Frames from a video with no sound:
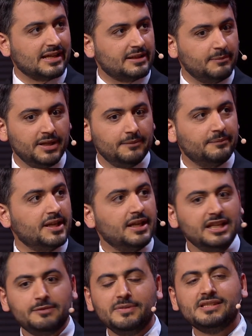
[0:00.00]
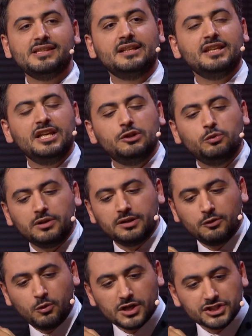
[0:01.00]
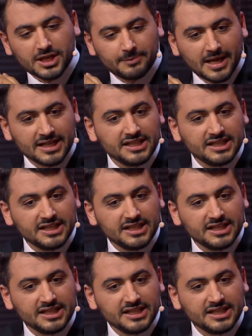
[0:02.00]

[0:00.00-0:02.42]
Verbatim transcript: that mean? It means that it will wash up an